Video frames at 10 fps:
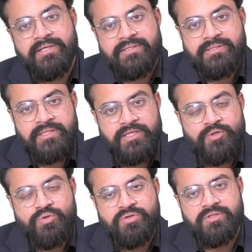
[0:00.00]
is the
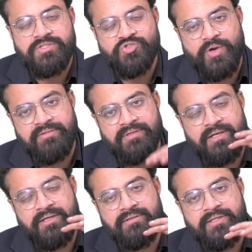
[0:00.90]

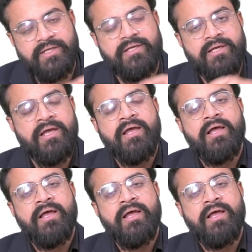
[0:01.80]
strengthening the